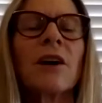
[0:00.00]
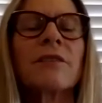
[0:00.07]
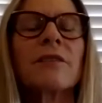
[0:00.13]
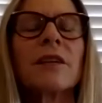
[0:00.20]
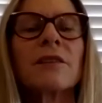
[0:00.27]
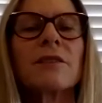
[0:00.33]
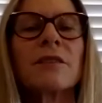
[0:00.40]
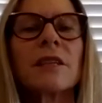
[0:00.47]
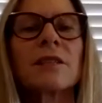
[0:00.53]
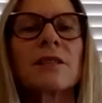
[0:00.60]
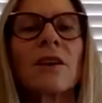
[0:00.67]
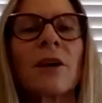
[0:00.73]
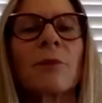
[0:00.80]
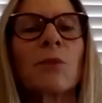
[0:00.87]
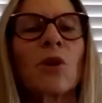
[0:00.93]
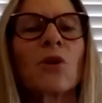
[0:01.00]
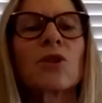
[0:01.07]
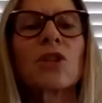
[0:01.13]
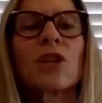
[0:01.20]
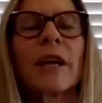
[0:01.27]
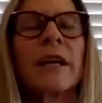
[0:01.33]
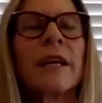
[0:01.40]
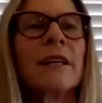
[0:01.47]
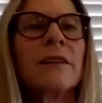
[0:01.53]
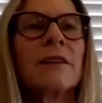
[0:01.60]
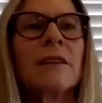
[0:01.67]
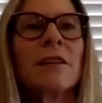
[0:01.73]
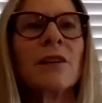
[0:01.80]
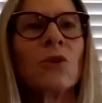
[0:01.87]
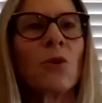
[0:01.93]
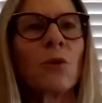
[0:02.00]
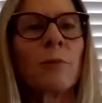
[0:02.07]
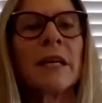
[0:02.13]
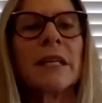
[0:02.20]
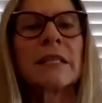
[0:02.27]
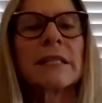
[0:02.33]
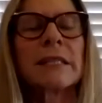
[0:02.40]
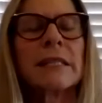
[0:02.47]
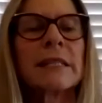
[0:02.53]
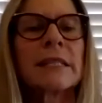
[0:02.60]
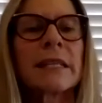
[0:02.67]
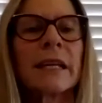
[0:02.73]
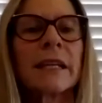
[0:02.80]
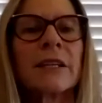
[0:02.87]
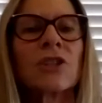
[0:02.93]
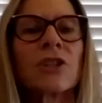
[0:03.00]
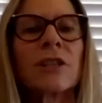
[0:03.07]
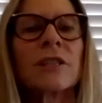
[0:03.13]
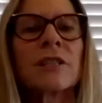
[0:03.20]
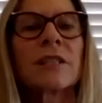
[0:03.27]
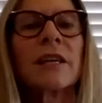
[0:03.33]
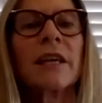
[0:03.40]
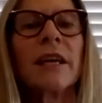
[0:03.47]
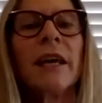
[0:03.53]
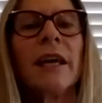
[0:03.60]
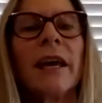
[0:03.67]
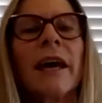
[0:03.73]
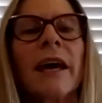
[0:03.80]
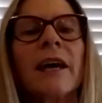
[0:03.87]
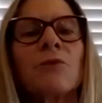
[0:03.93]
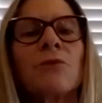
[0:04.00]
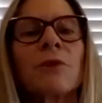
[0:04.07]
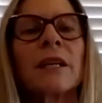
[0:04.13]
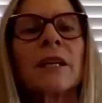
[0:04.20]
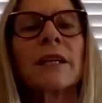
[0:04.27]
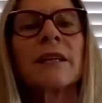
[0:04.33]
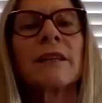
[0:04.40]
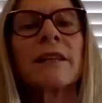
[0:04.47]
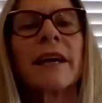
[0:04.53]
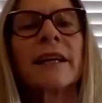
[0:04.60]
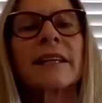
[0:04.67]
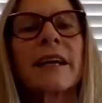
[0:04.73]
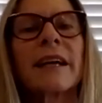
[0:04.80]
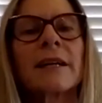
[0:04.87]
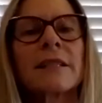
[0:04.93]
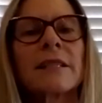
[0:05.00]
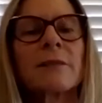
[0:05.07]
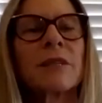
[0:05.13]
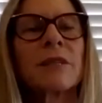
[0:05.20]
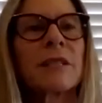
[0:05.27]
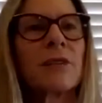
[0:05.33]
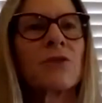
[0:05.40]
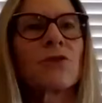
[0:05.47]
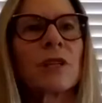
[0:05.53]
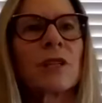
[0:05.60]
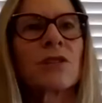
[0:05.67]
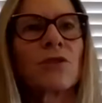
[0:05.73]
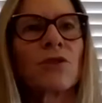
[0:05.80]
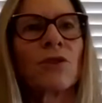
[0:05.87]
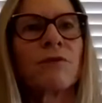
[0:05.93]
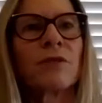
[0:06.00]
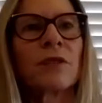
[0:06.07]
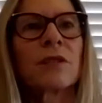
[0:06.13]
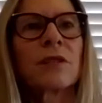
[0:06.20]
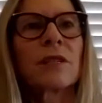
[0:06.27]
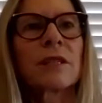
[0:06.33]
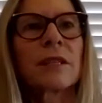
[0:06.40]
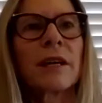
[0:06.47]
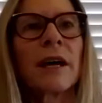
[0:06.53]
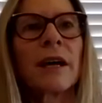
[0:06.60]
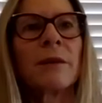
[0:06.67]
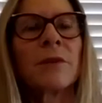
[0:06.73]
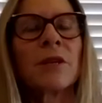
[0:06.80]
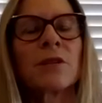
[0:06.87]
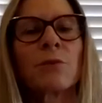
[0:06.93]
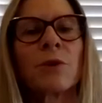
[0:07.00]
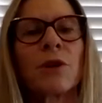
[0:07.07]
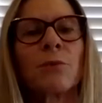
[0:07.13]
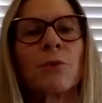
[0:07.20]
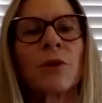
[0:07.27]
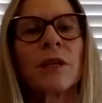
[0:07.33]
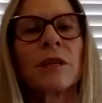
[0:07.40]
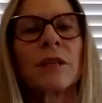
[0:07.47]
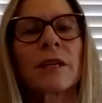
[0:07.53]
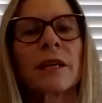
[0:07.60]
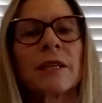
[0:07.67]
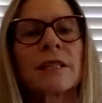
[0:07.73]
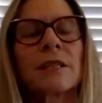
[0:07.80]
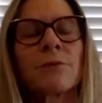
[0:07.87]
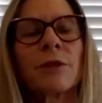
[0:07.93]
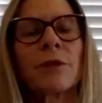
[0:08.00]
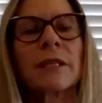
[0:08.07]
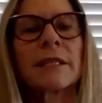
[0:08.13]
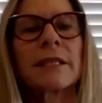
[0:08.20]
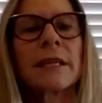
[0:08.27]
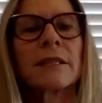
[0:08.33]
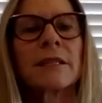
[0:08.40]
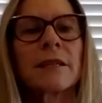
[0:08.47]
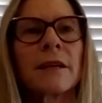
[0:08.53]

I think are things like blockchain, the augmented intelligence, and really that customer-centric service as well, putting the customer at the centre.